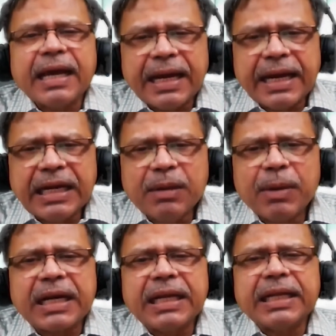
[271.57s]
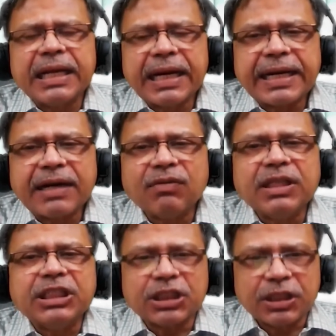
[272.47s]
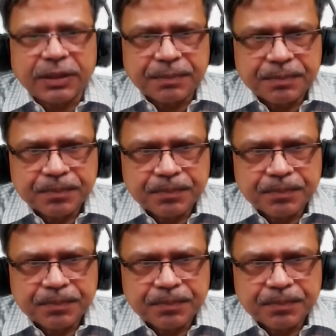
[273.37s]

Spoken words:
intimately related with each other.